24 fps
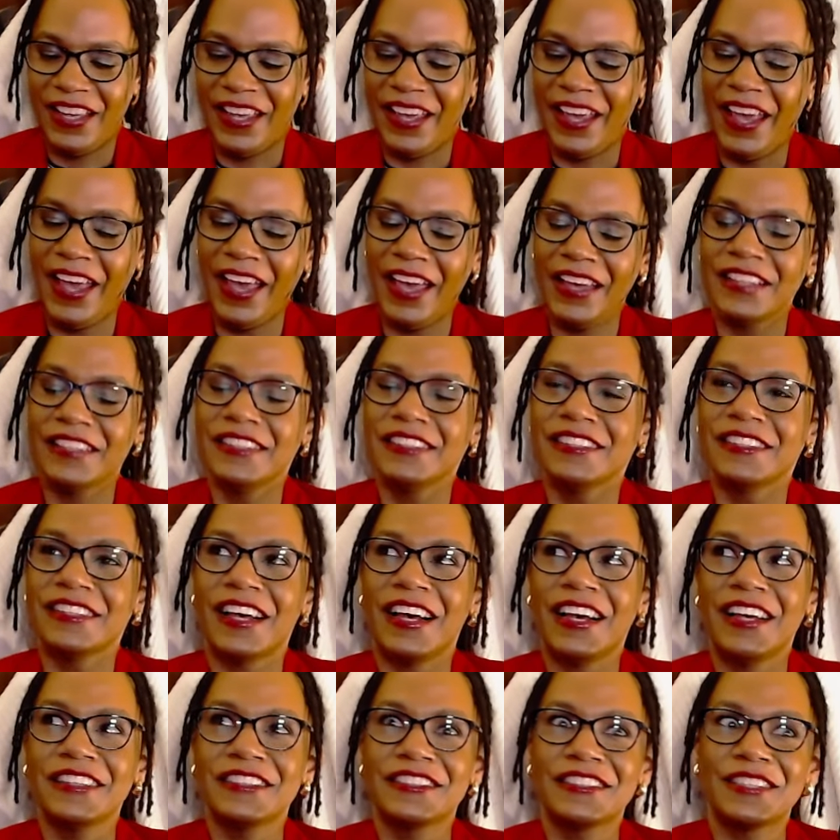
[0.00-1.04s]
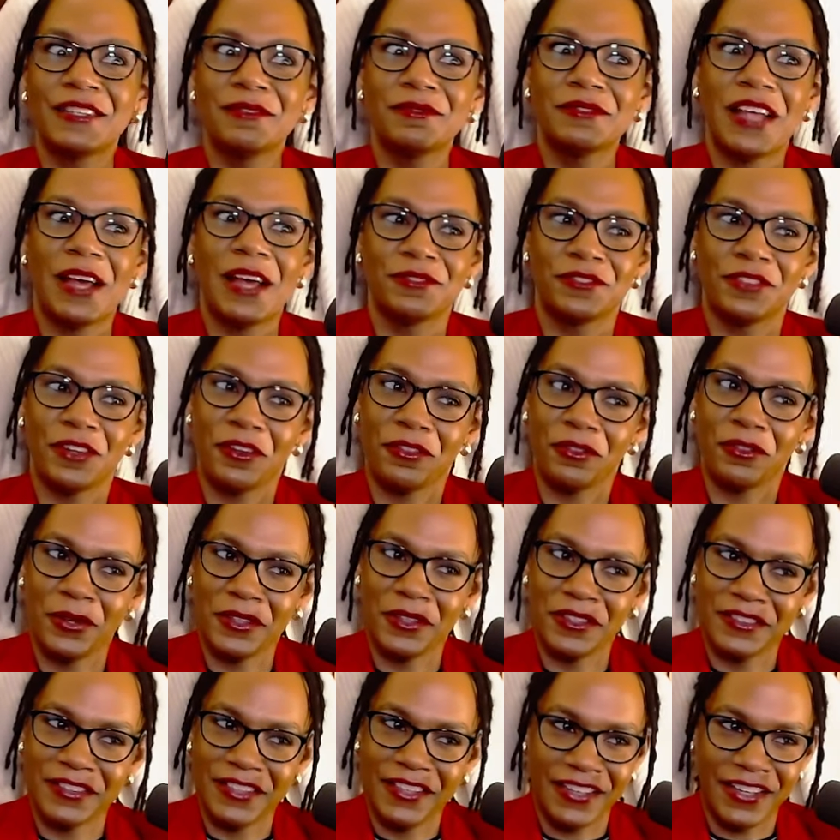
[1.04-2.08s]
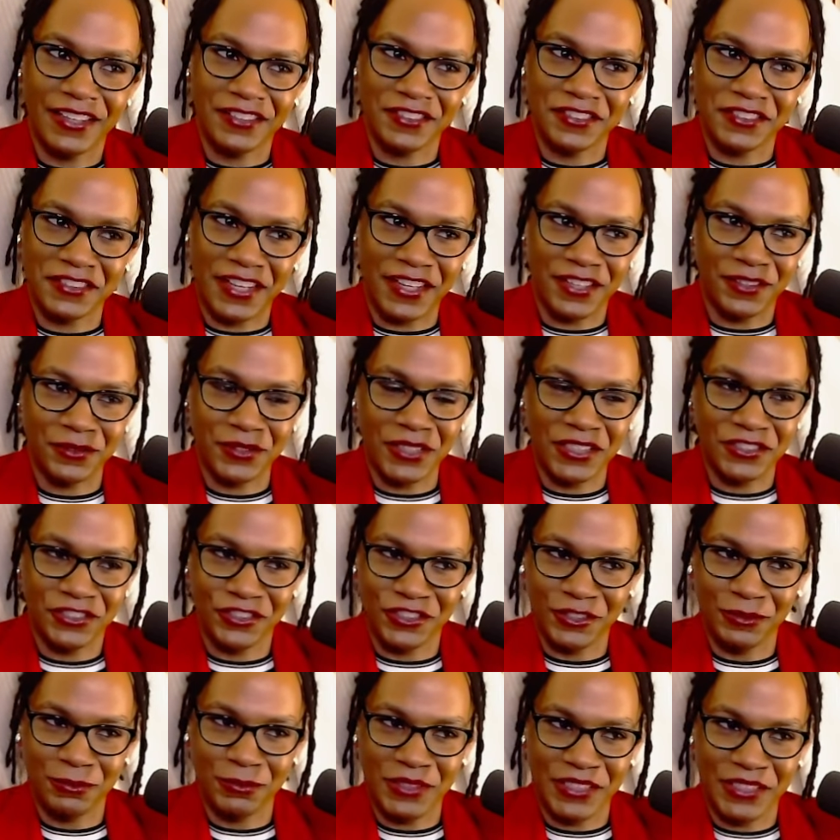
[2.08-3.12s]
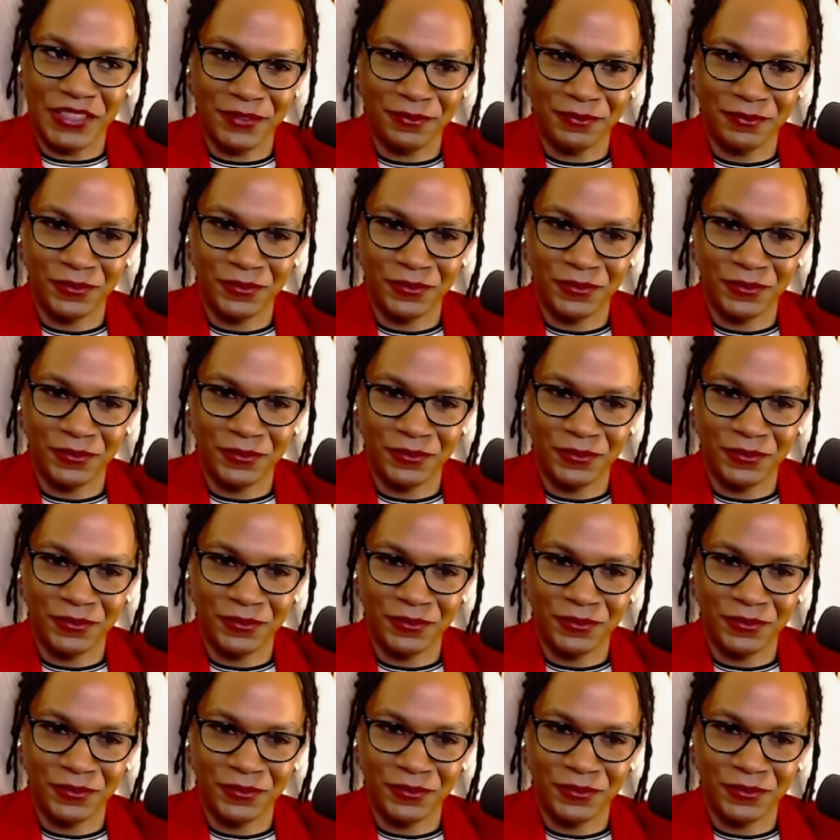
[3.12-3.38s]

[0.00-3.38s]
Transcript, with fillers: And I sometimes start throwing snake edges out when I shouldn't be.